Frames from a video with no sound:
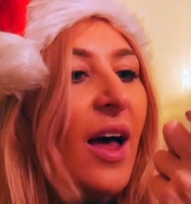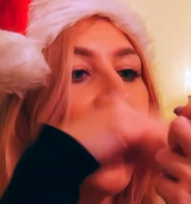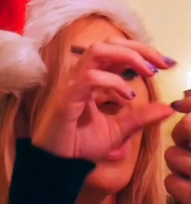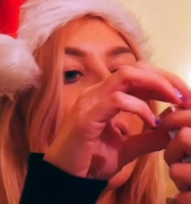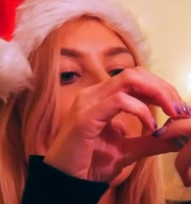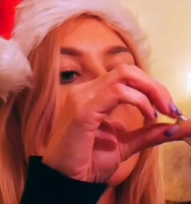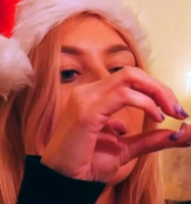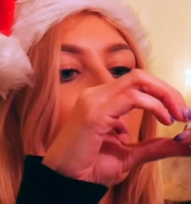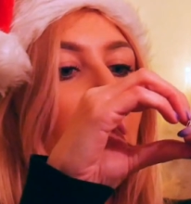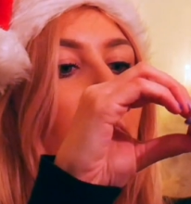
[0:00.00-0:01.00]

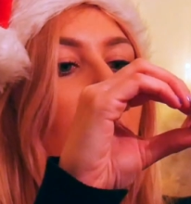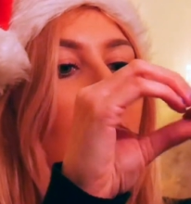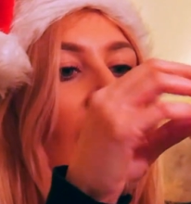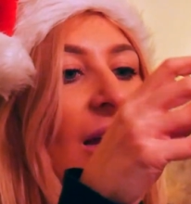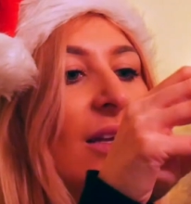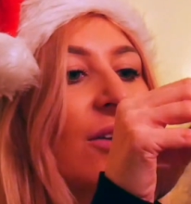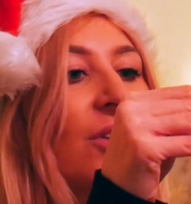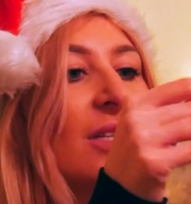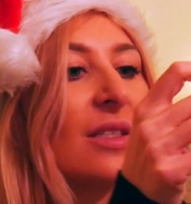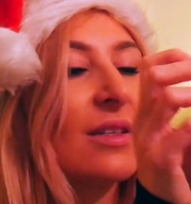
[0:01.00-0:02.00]
Extreme Shine
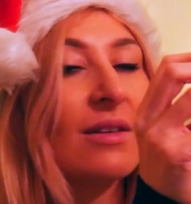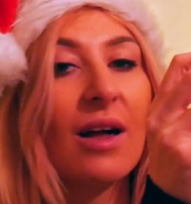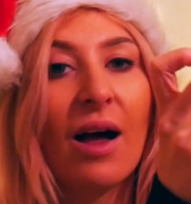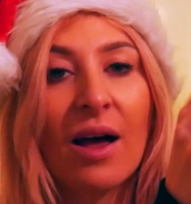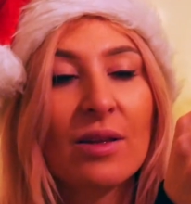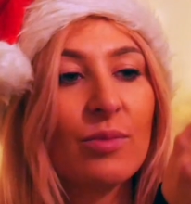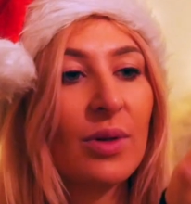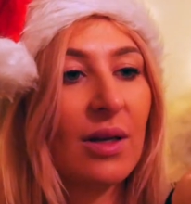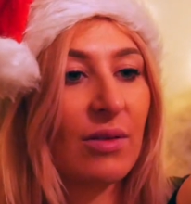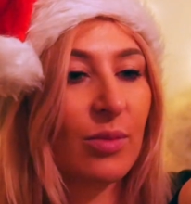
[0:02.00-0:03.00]
Crystal.
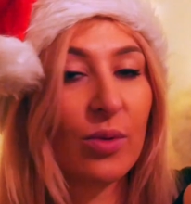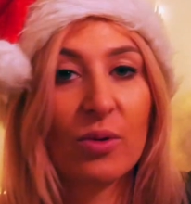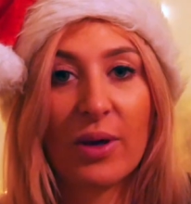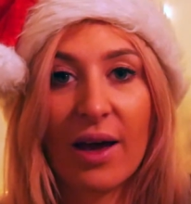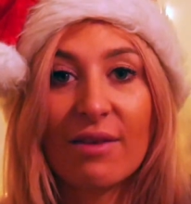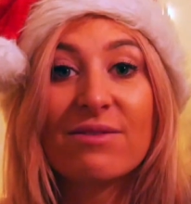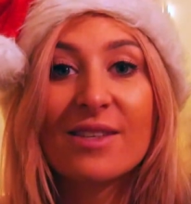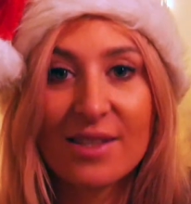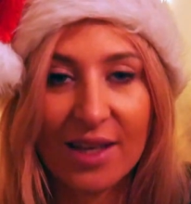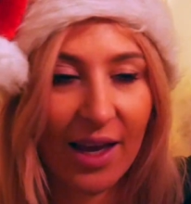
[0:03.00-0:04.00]
Unbelievable. We have
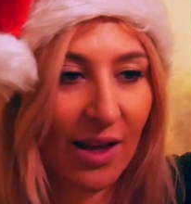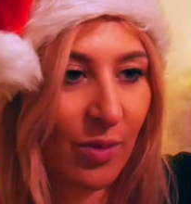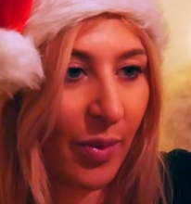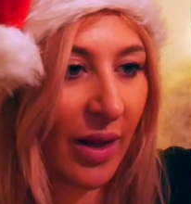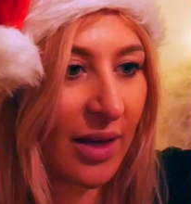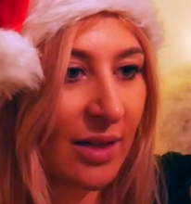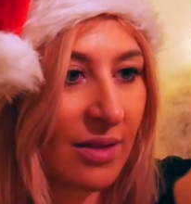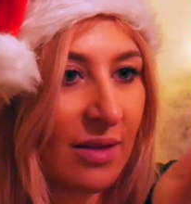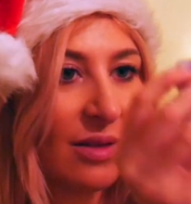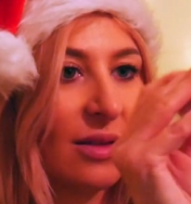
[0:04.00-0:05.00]
second palette
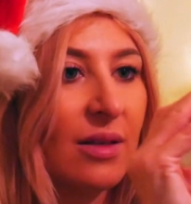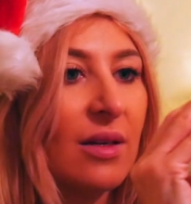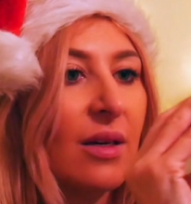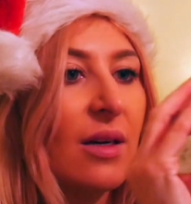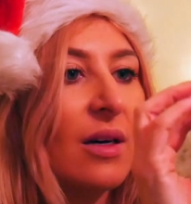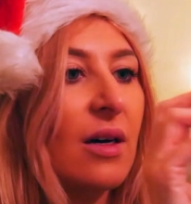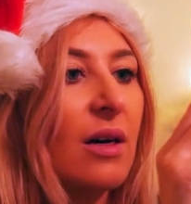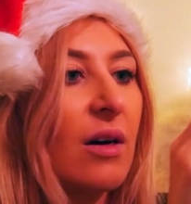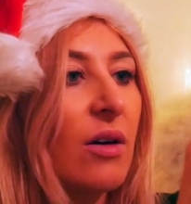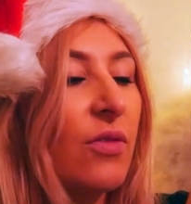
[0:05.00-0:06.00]

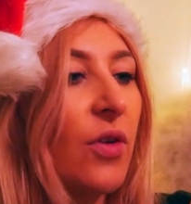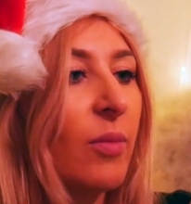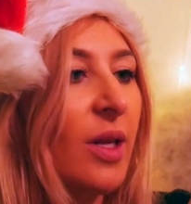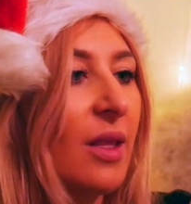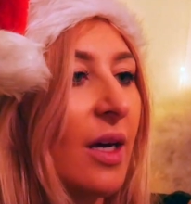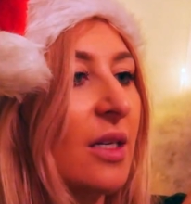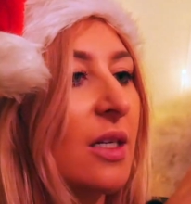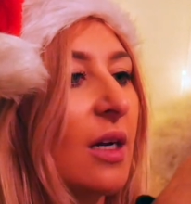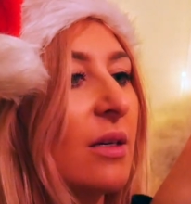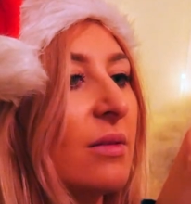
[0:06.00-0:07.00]
from
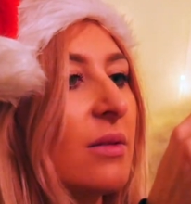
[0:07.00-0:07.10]
Natasha.